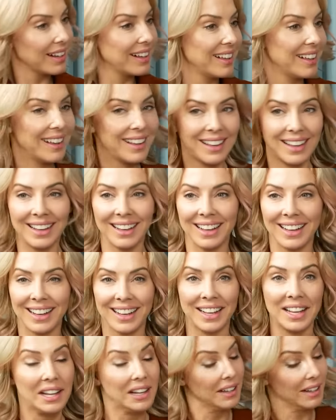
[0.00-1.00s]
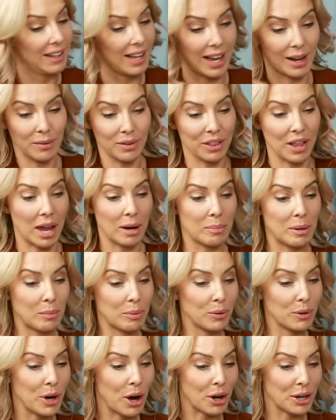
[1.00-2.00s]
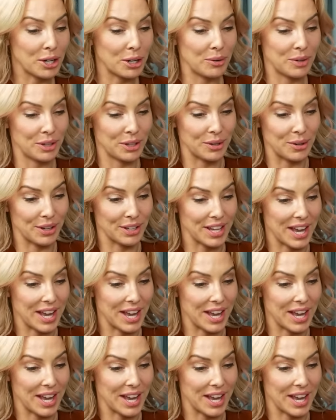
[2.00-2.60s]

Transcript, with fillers: A lot of people would argue with you on